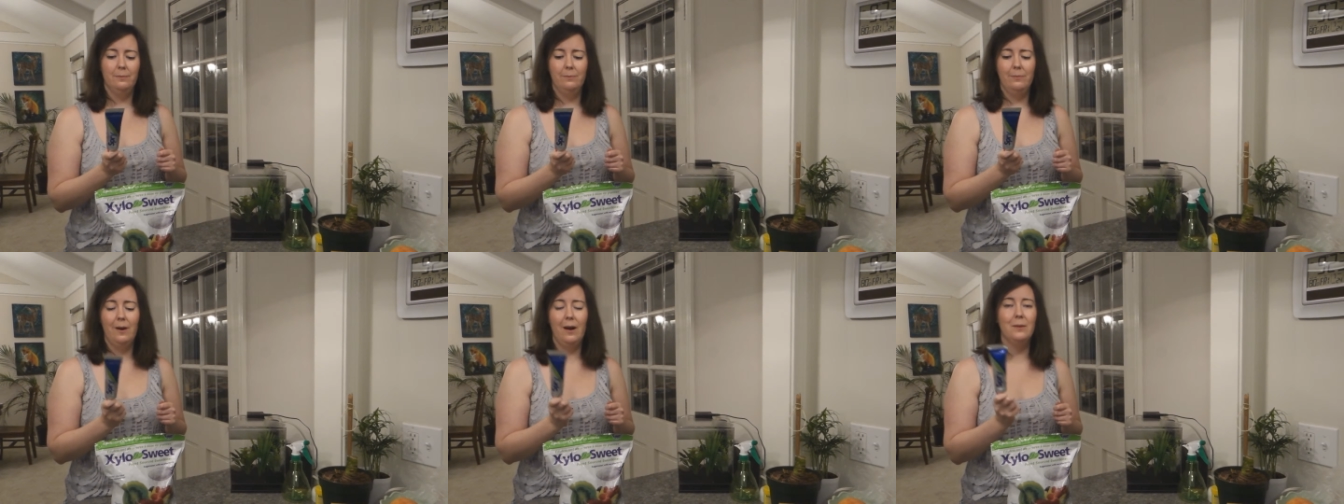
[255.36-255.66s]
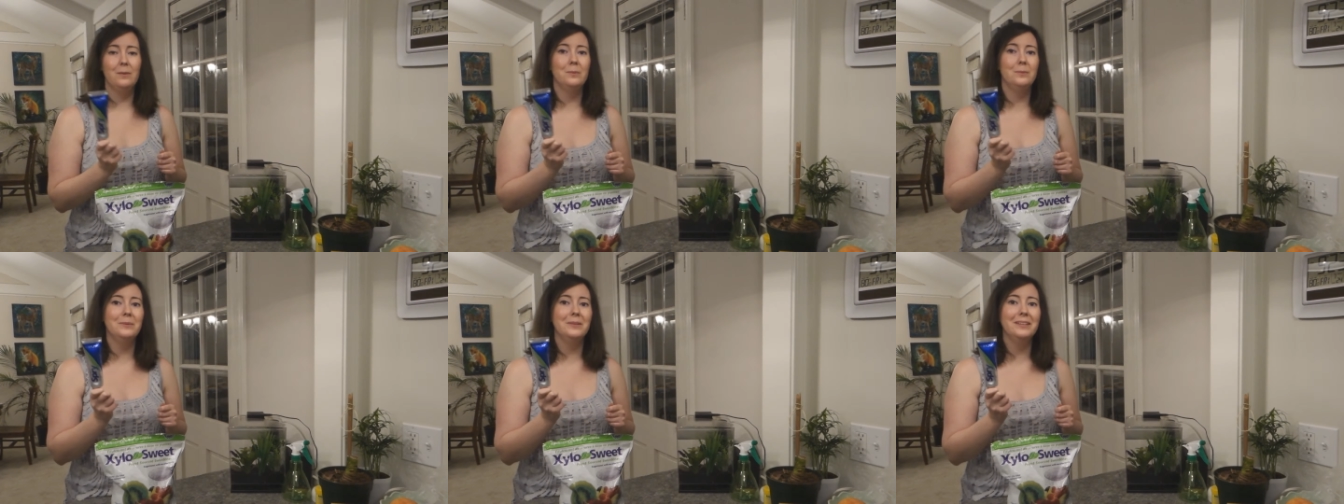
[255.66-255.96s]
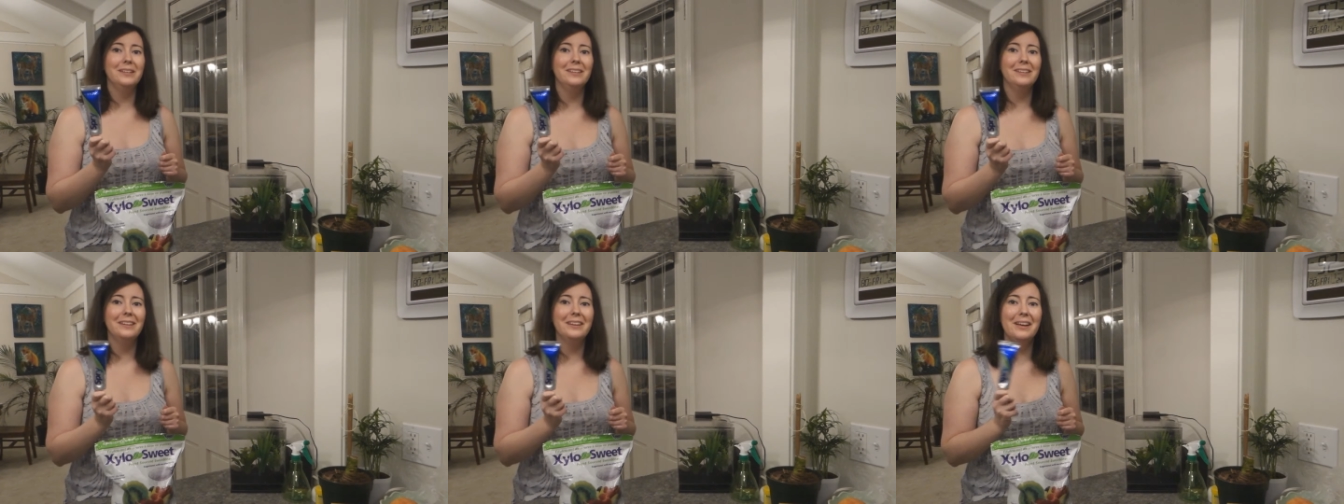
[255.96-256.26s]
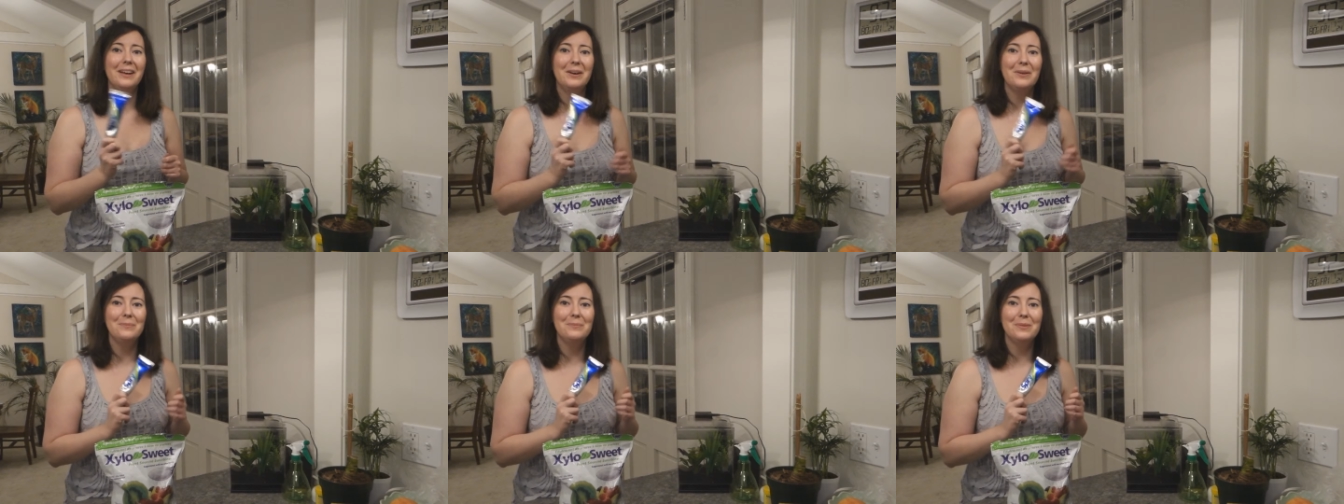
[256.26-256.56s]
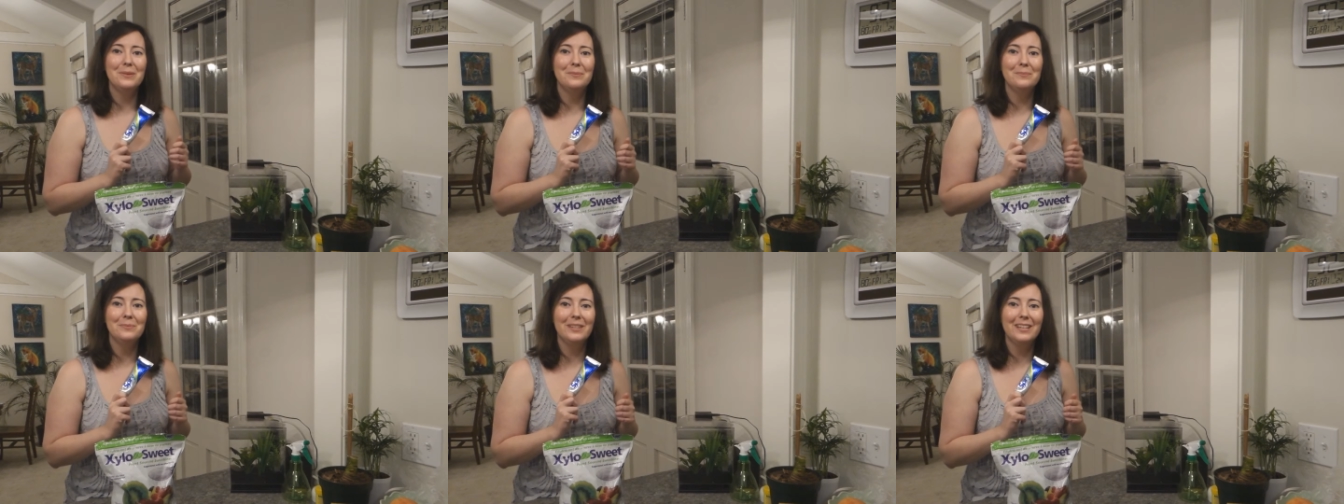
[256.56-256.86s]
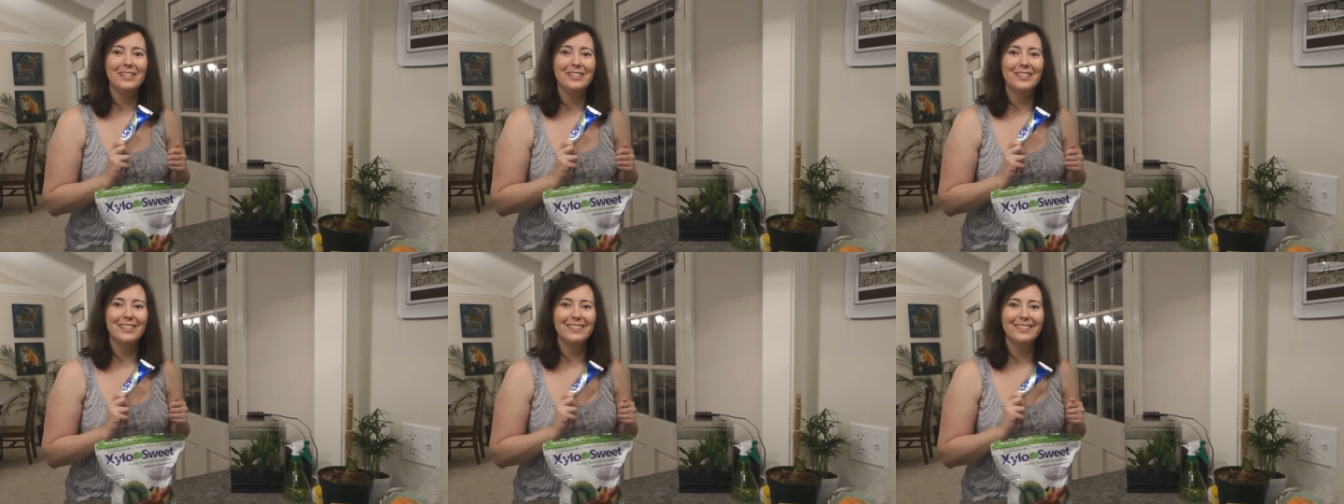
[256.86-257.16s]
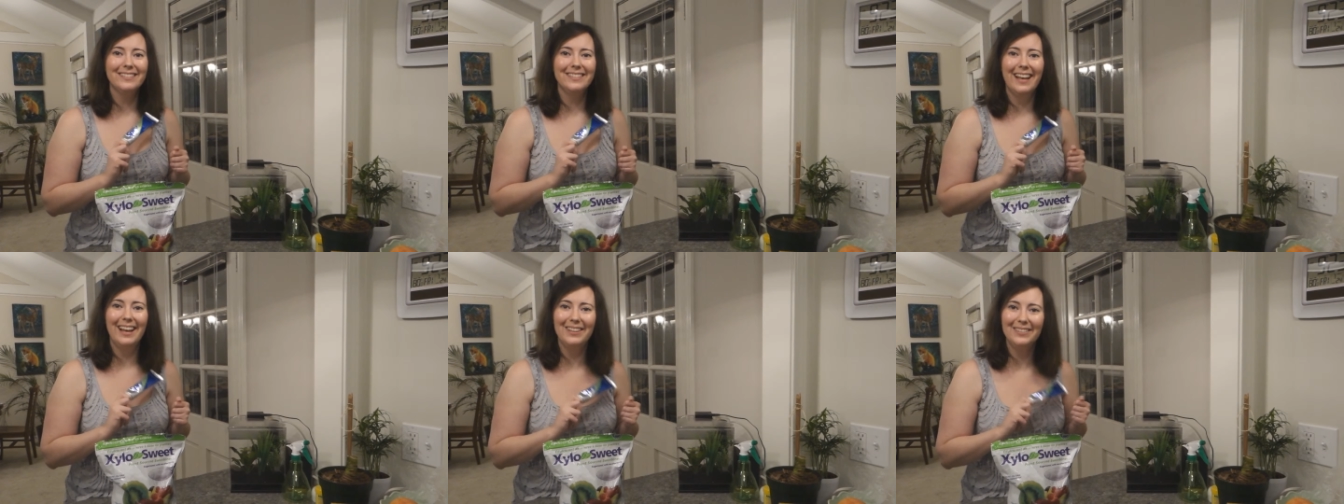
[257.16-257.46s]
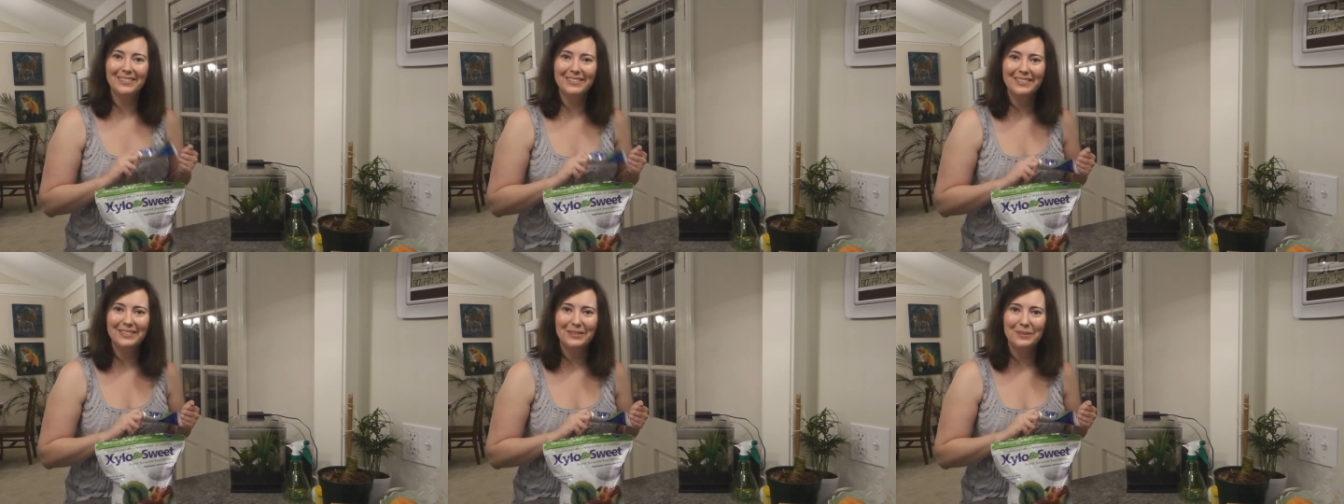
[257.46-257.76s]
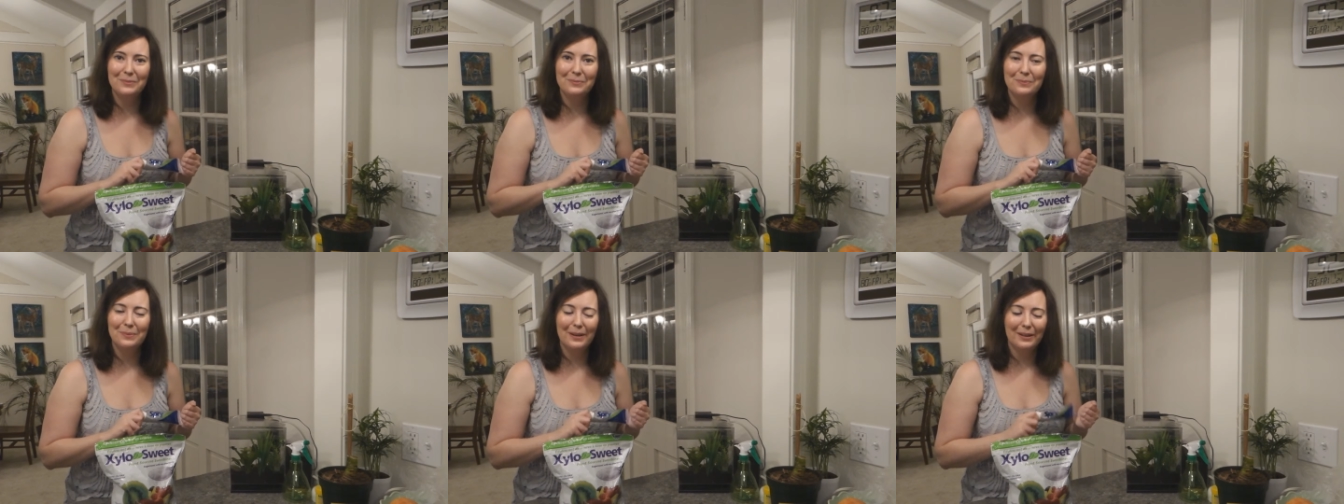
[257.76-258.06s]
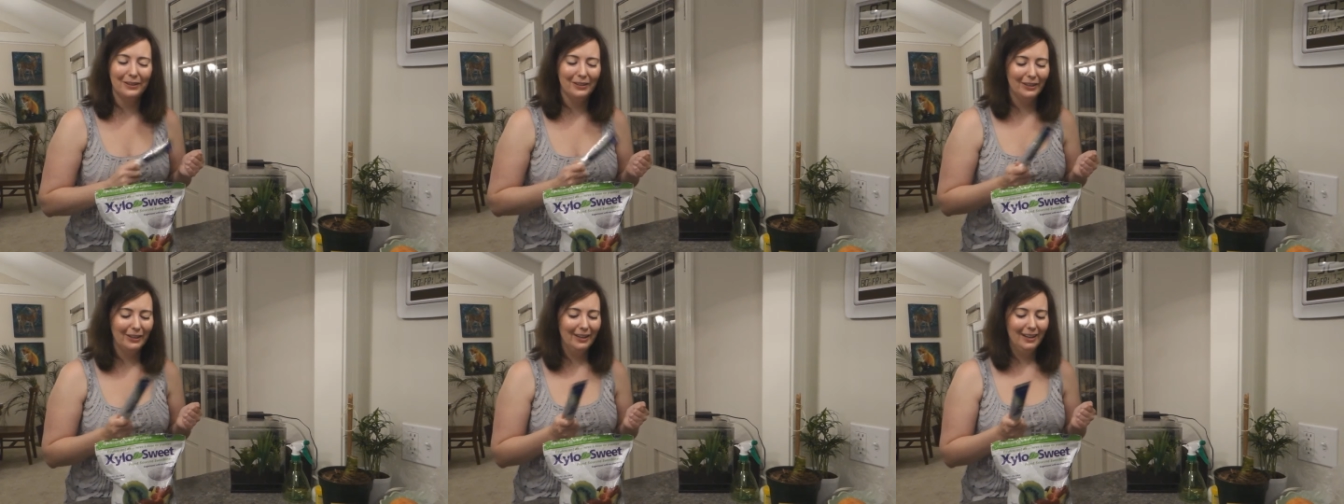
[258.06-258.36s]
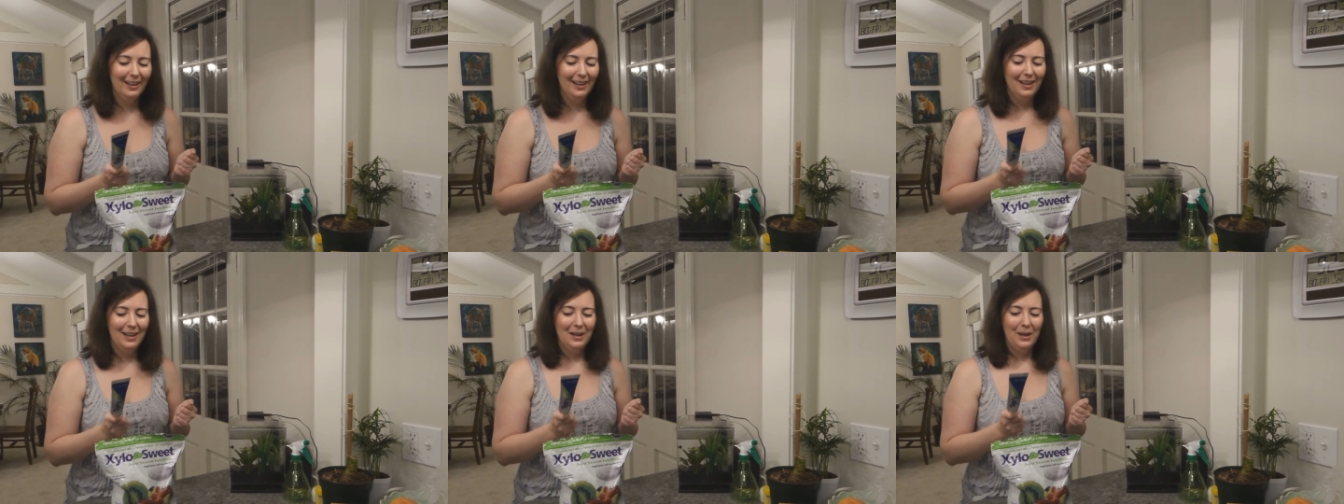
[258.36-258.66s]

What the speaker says: probably going to help them digest calcium better.